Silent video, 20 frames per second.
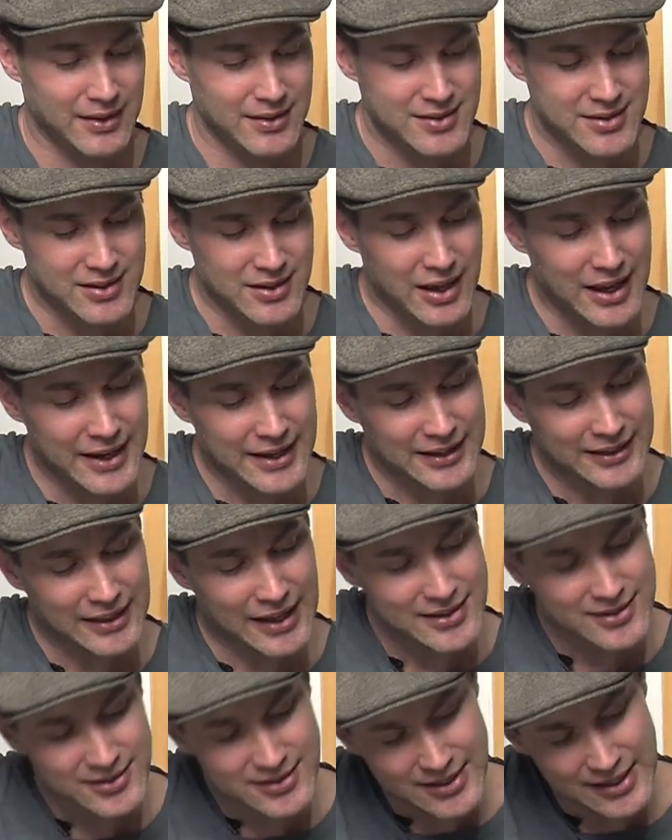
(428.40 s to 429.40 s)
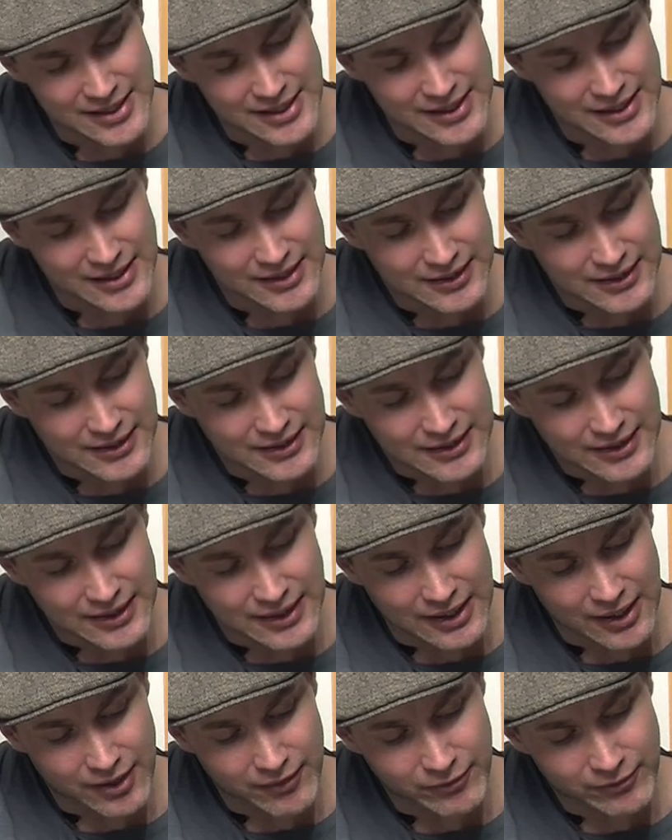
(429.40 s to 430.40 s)
Sliding, that's the...
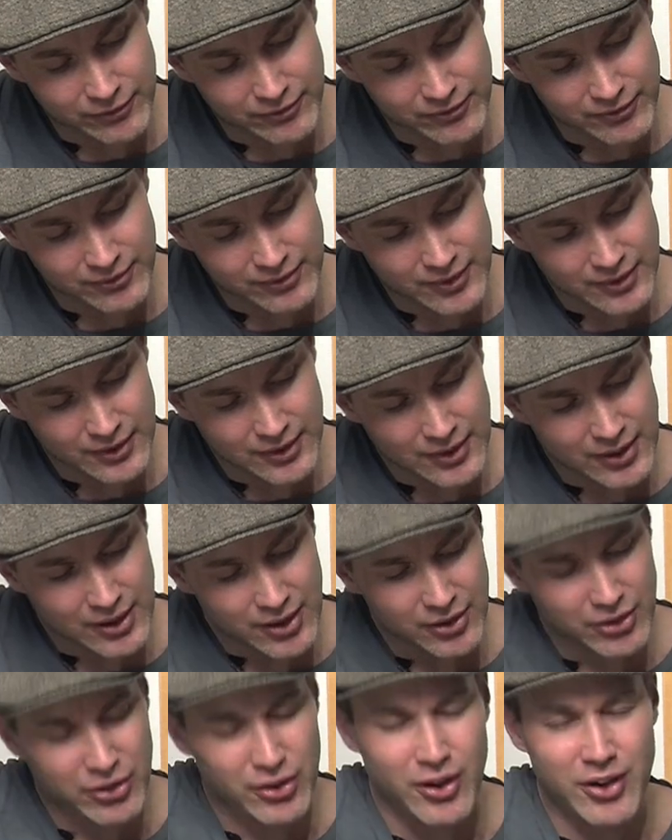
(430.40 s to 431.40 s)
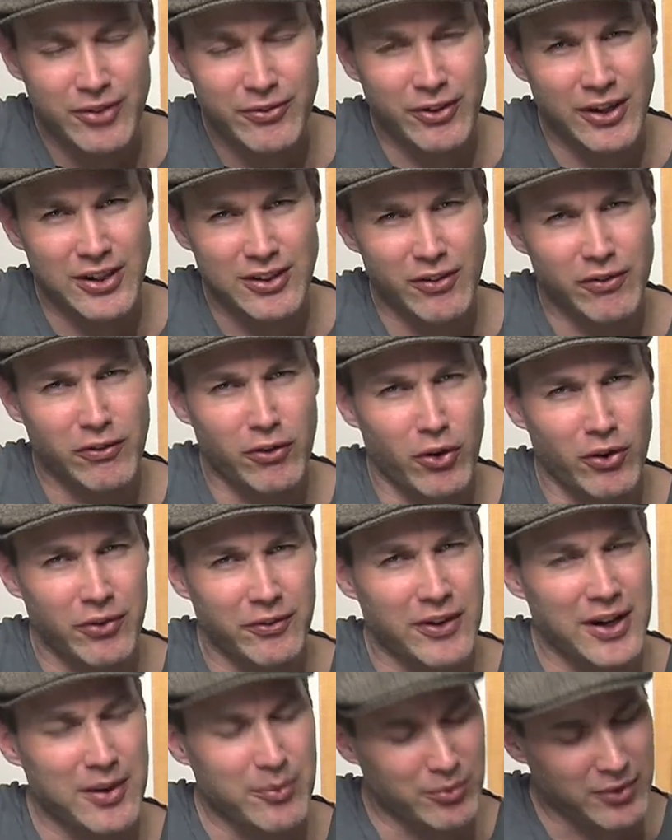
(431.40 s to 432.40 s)
Uh, third fret to fourth
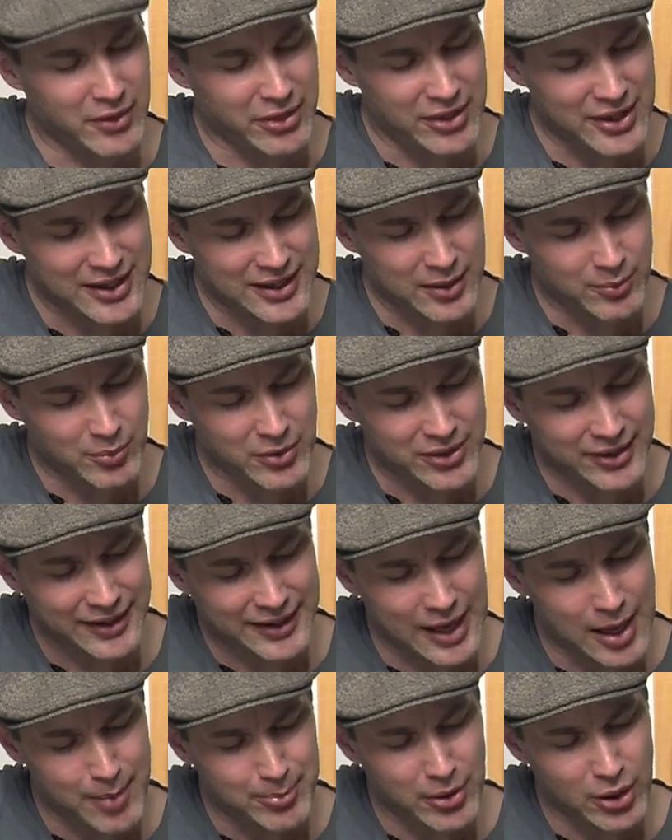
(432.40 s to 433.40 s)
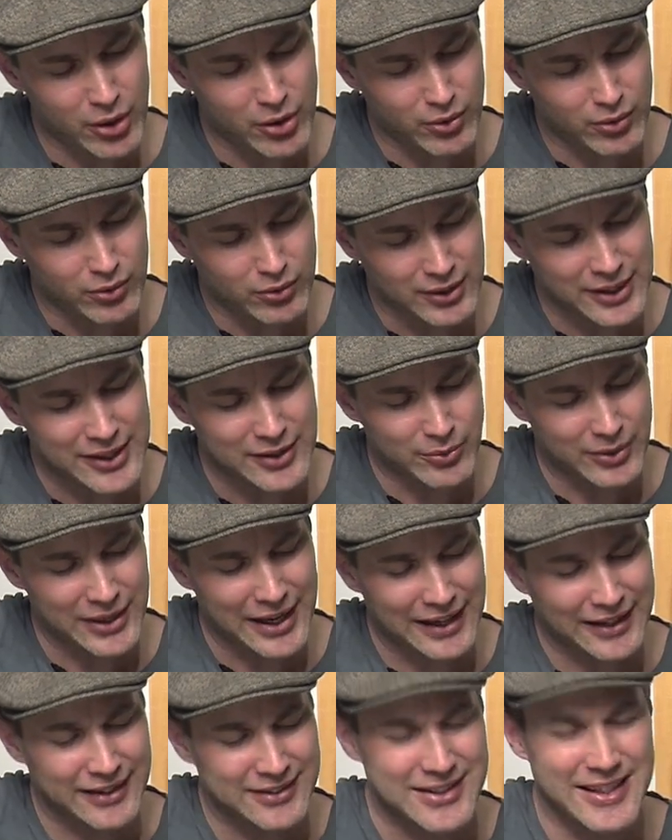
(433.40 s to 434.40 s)
fret, thinking with the capo, in
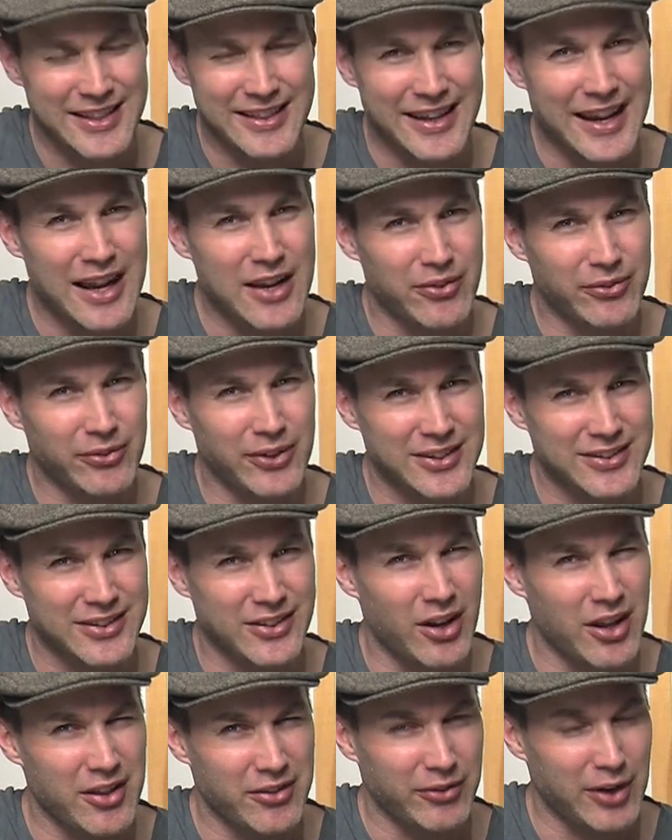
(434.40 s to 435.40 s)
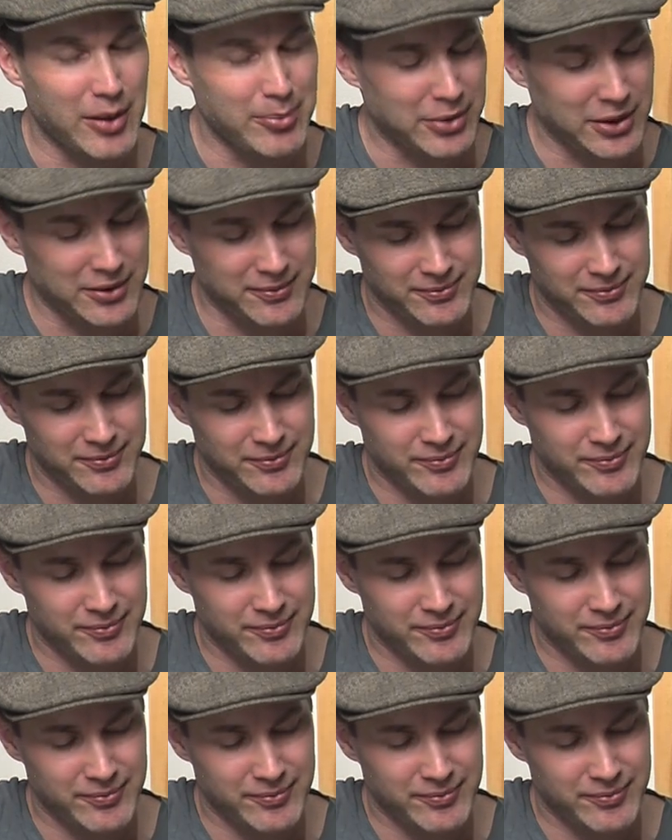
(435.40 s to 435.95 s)
reality the eighth fret to ninth fret, but